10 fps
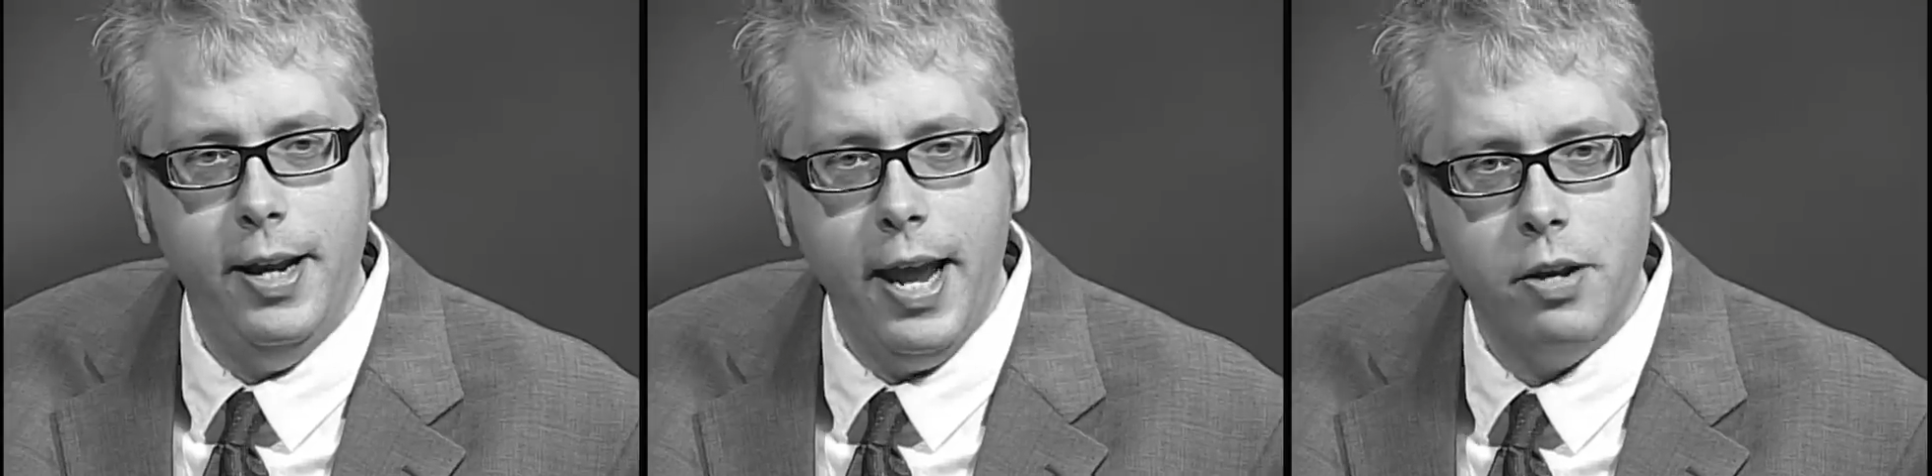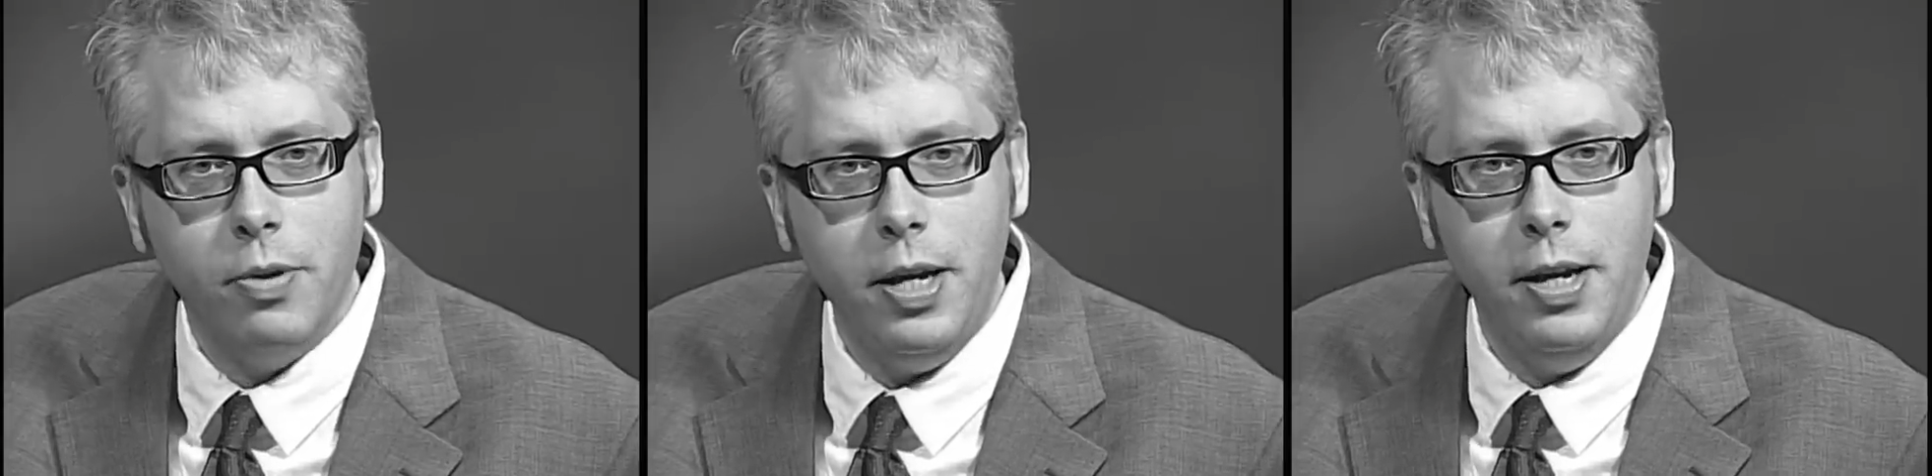and
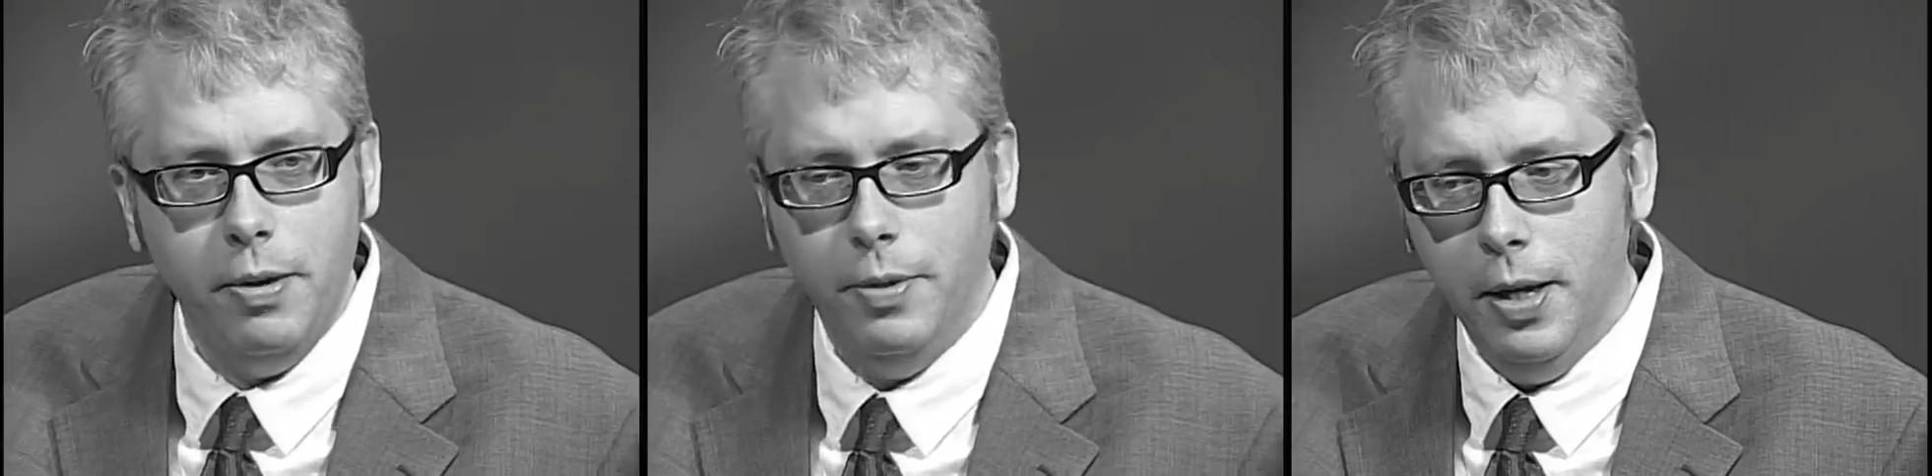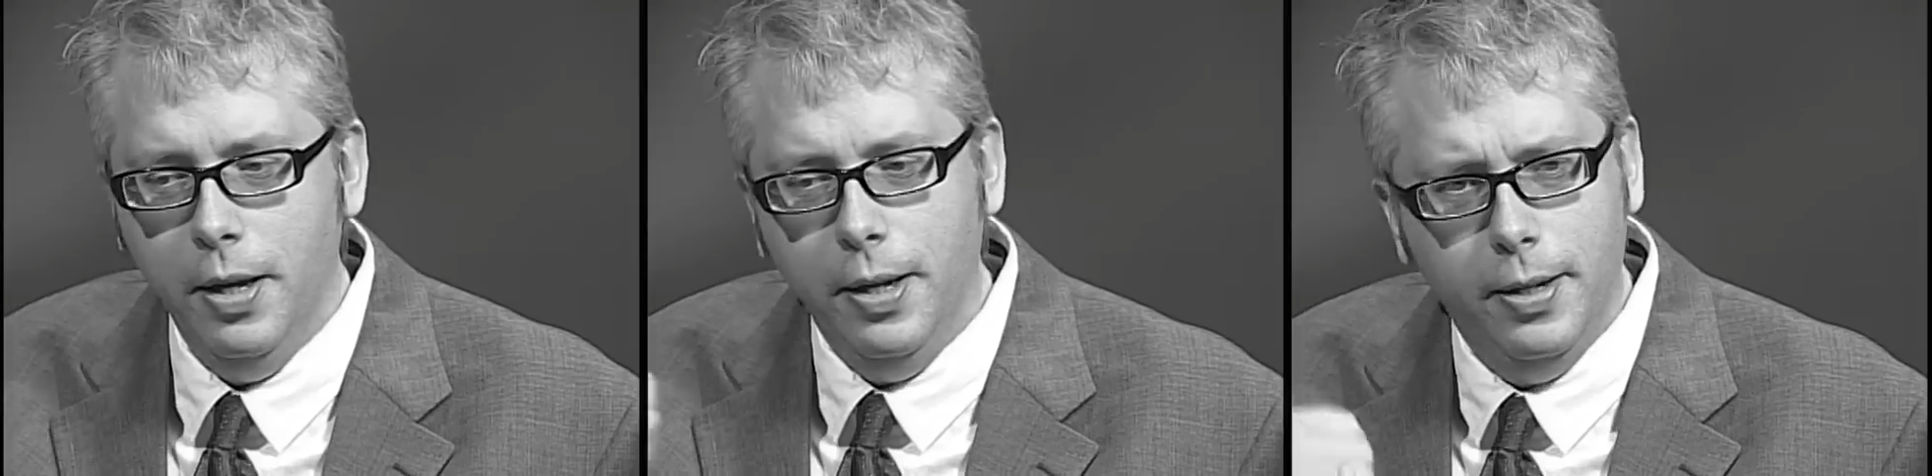angry, I,
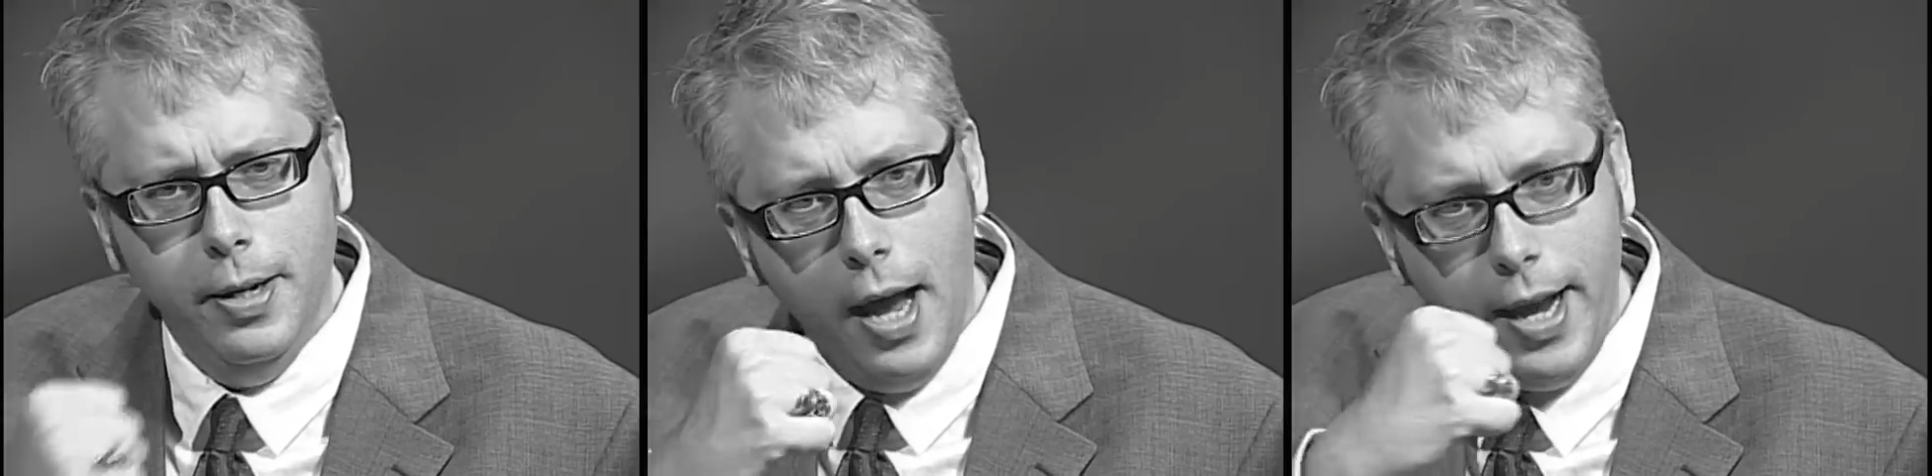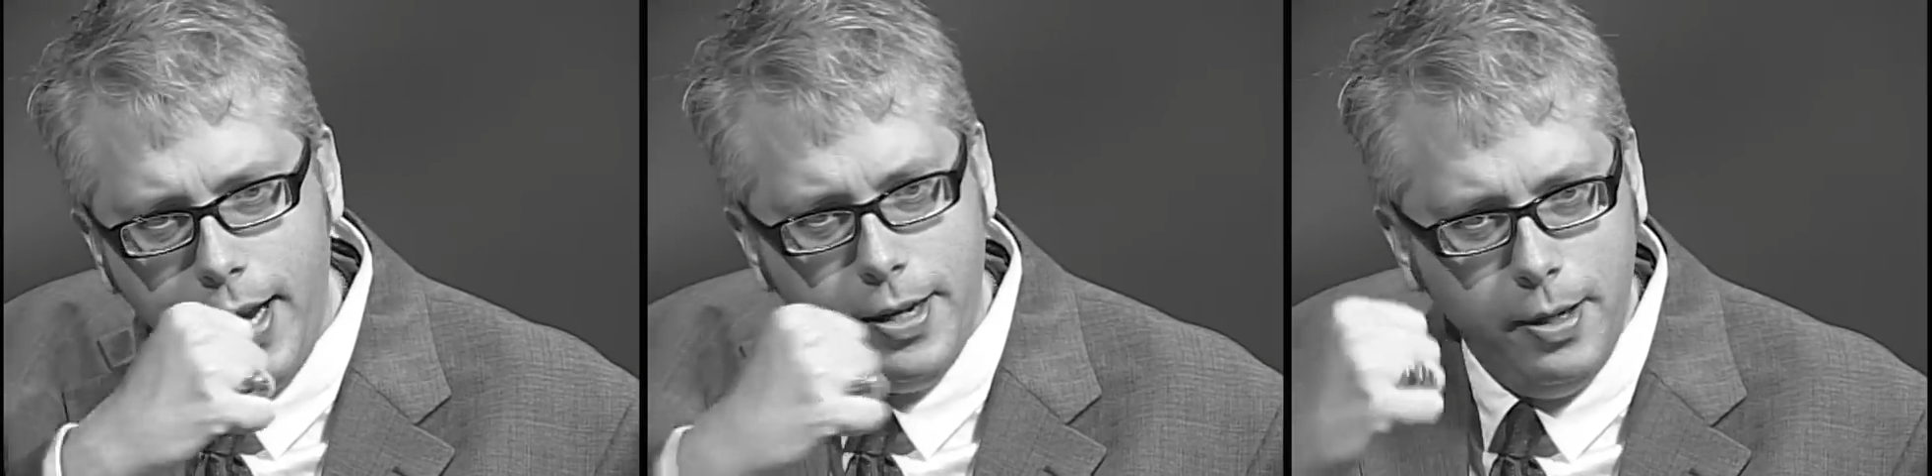deny
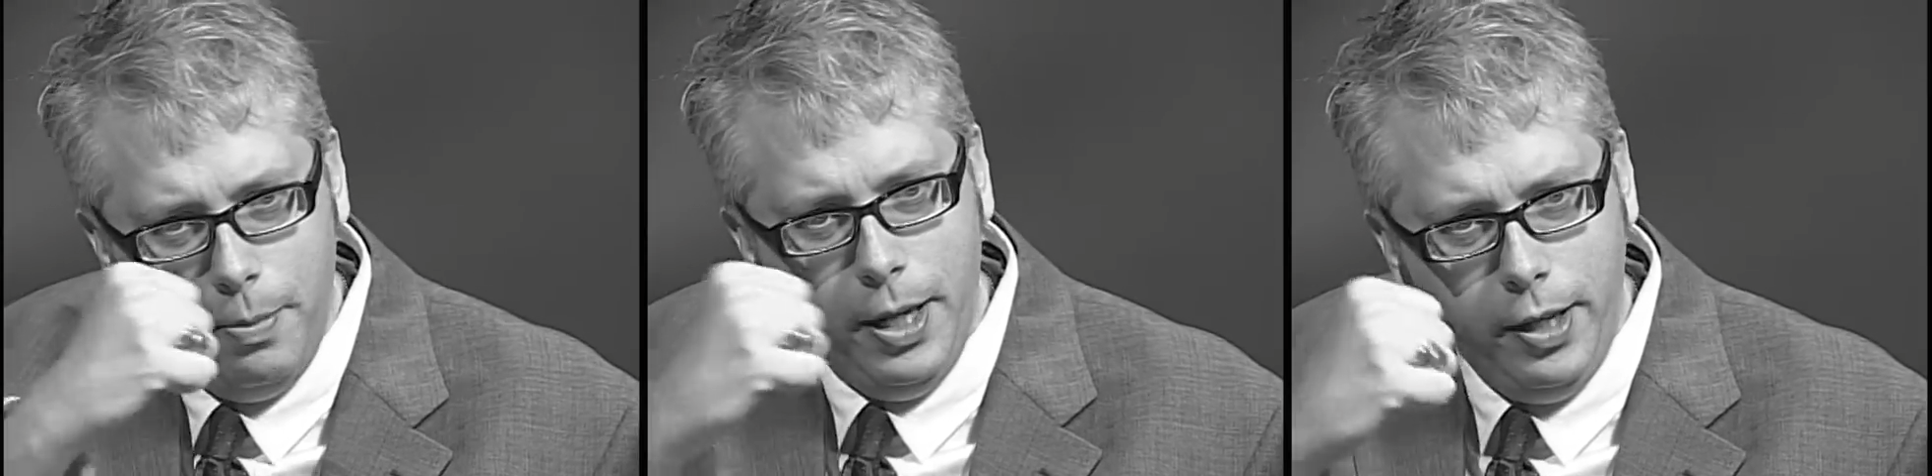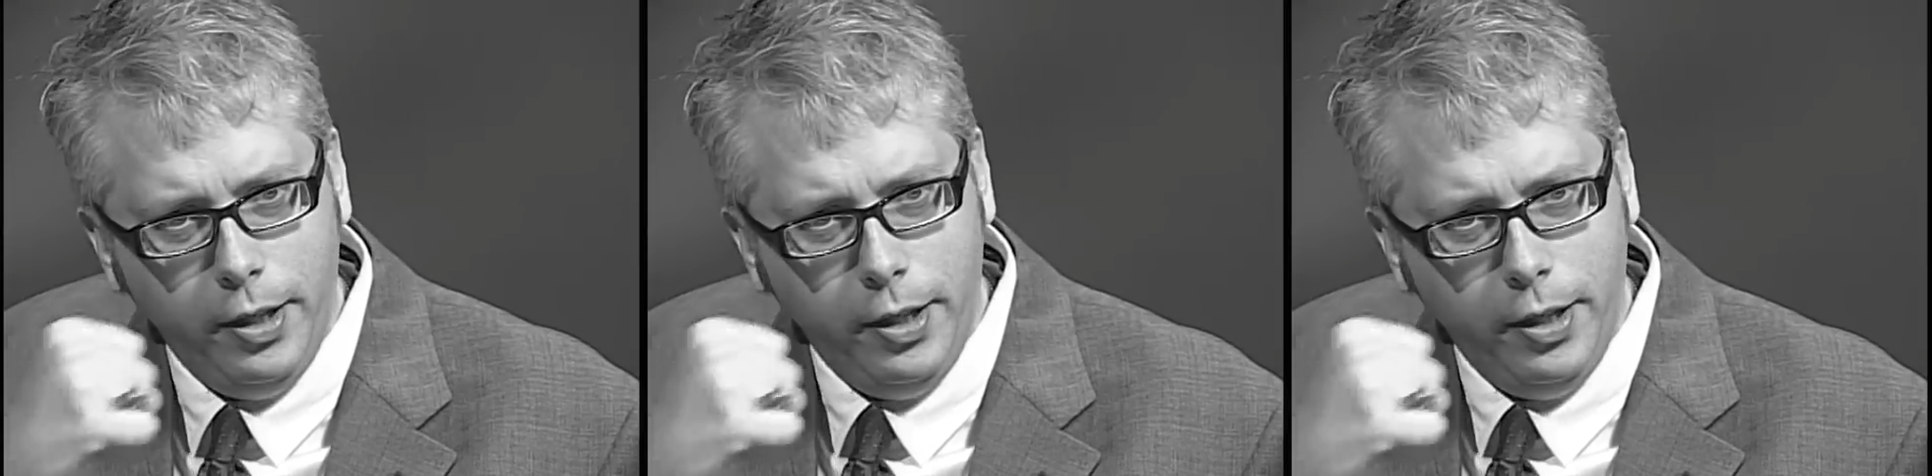it and be